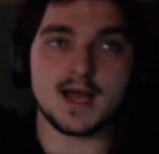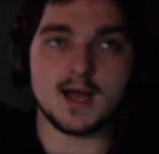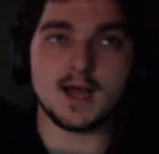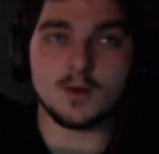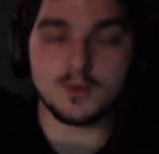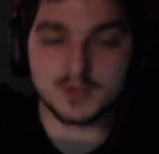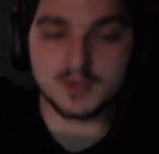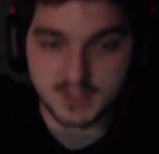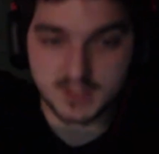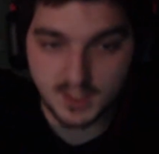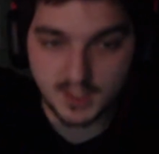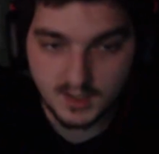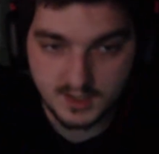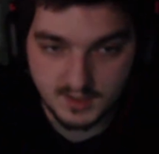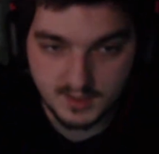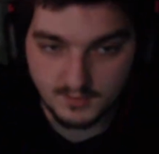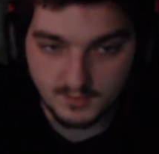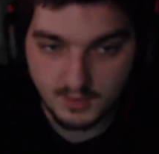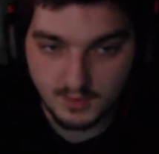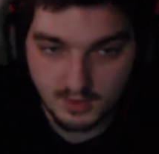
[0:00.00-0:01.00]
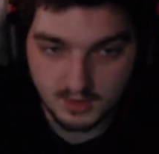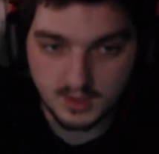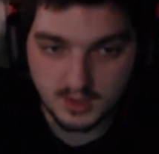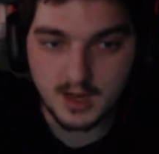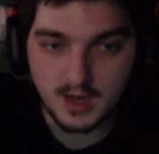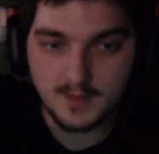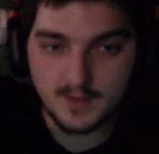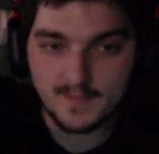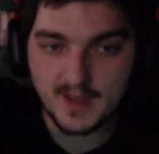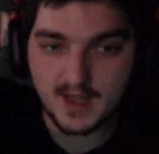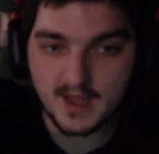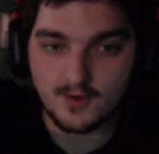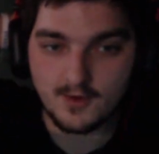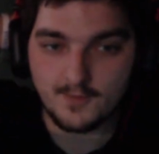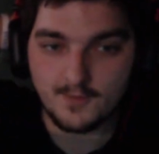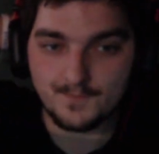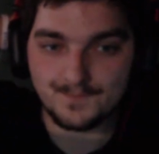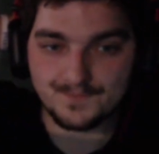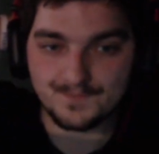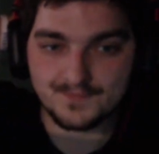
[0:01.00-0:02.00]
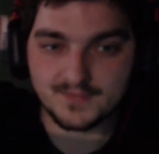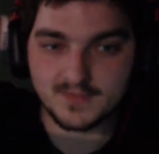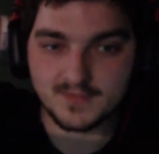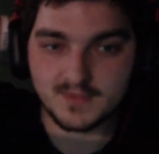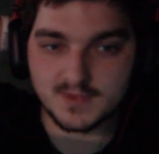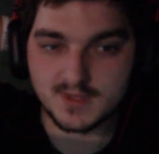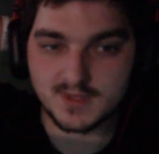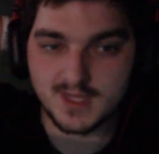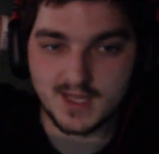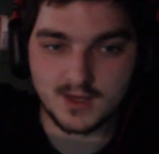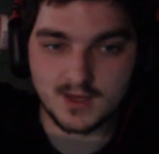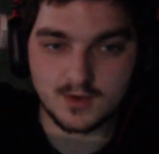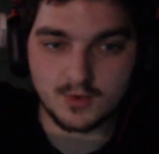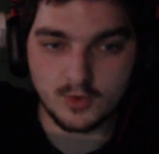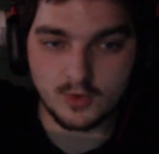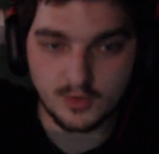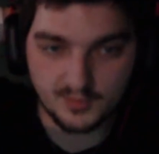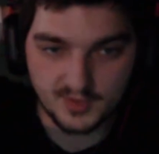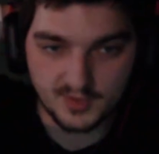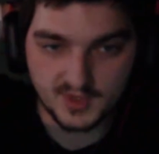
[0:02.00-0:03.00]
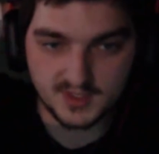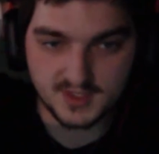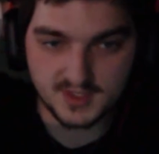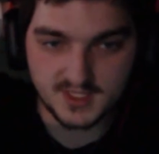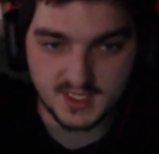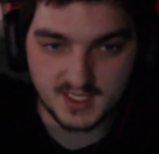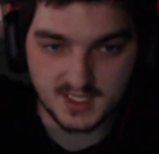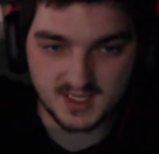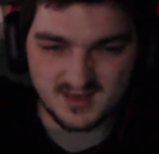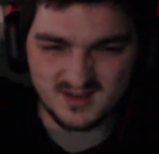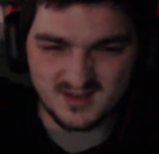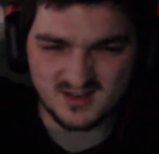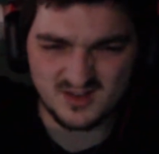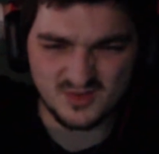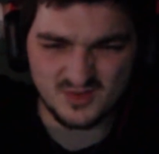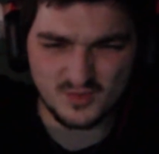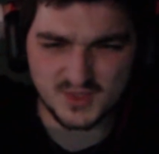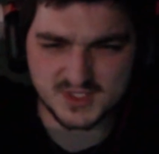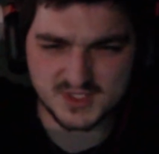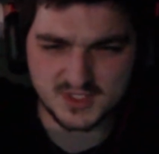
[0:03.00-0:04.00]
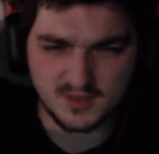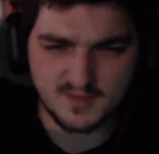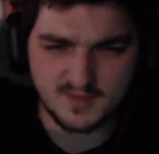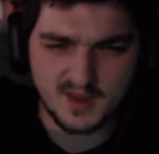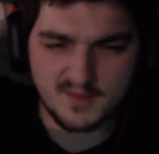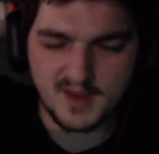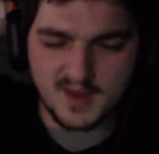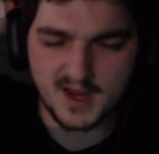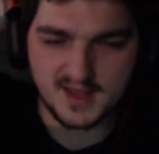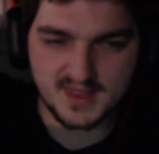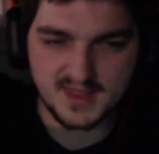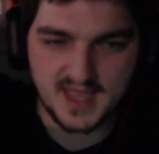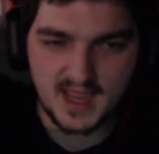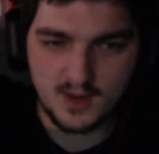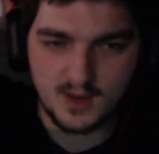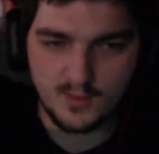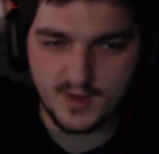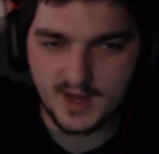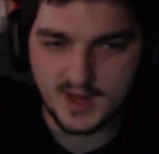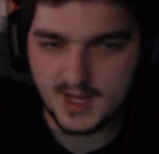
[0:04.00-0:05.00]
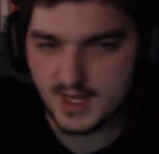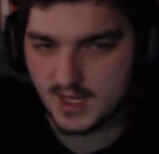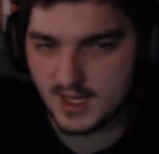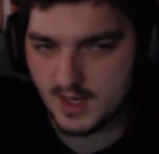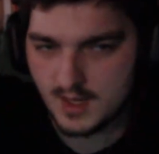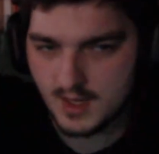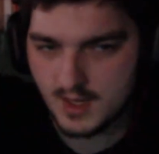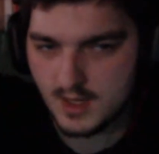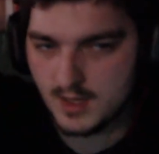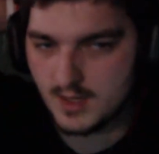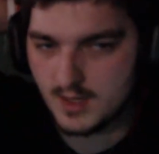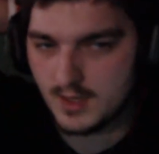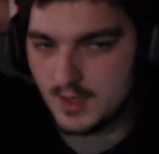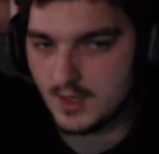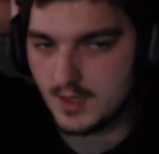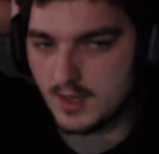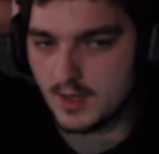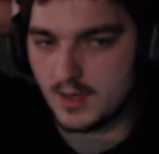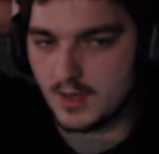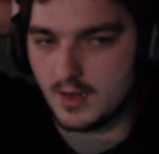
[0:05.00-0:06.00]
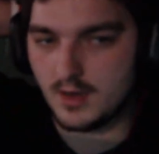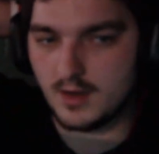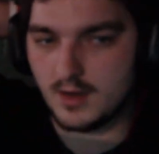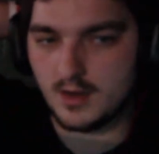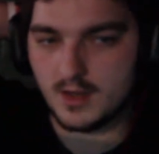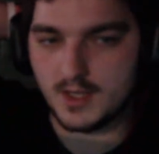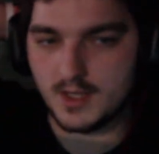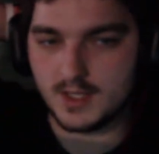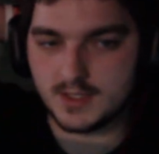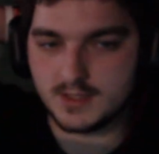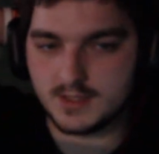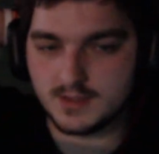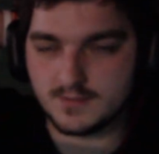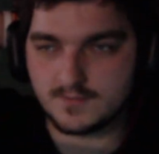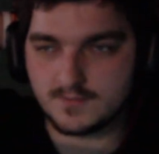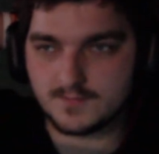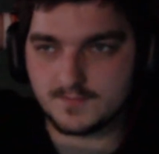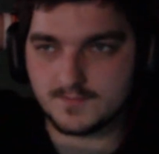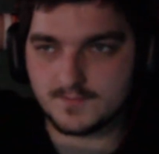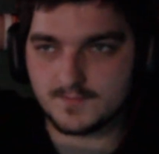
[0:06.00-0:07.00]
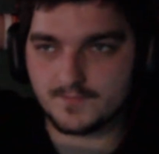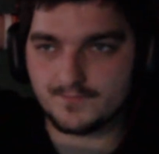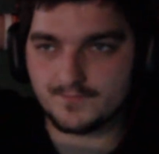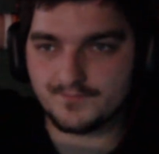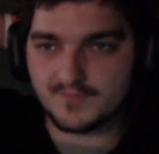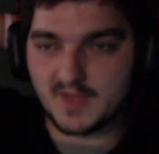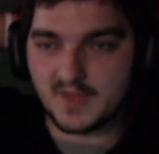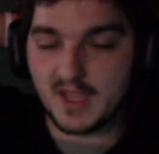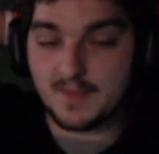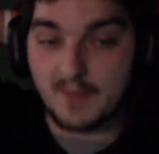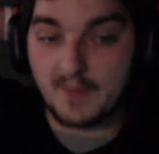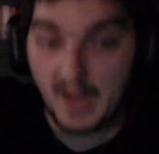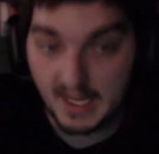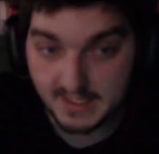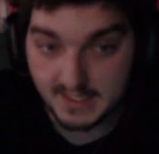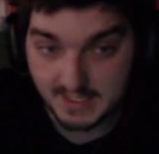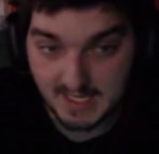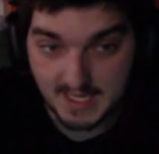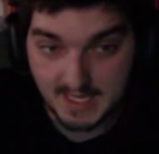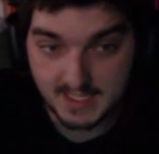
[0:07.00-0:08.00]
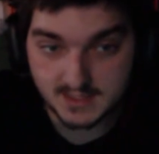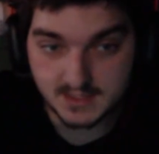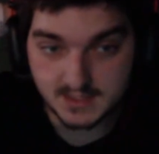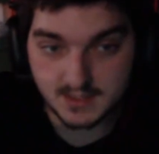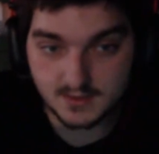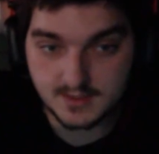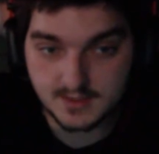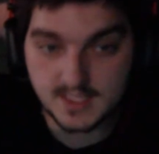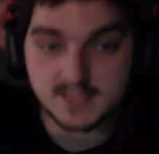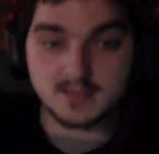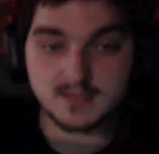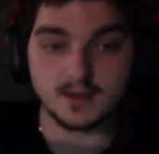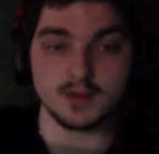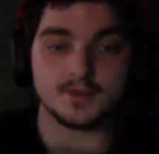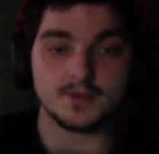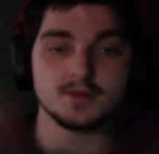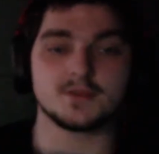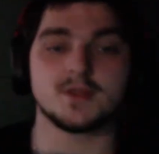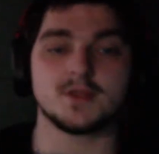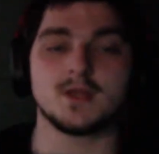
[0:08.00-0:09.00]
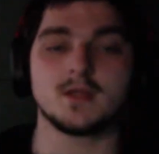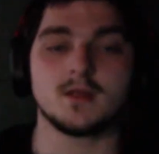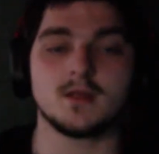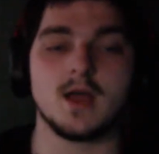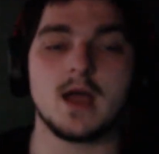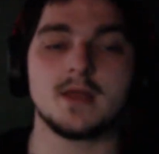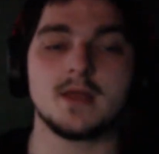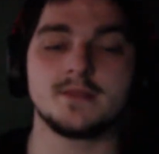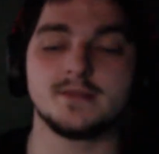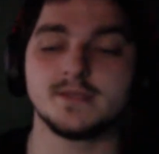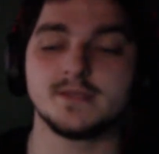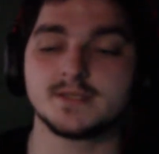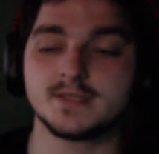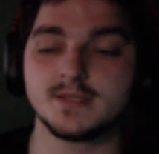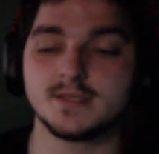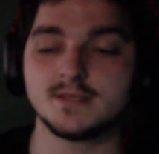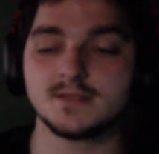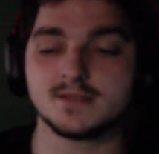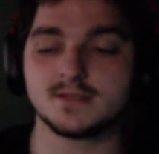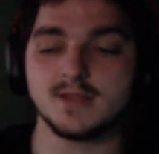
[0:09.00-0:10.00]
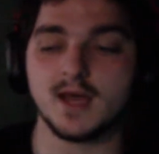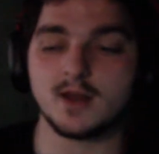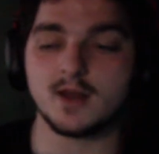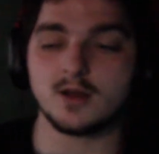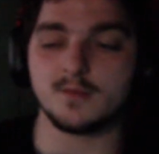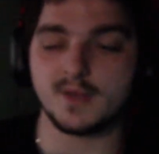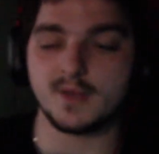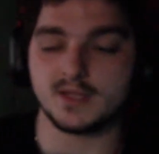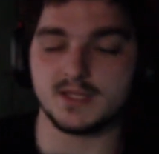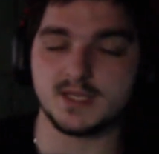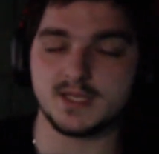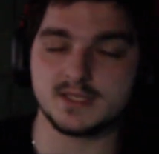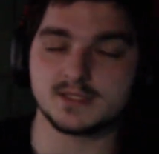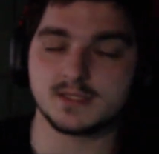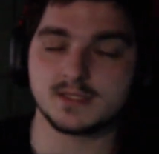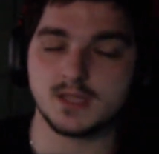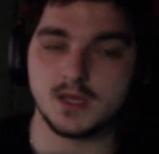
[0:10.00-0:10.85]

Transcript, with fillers: will talk more about that corporate thing and you know what's on my mind that way on a podcast. That's another thing. This is not on my list,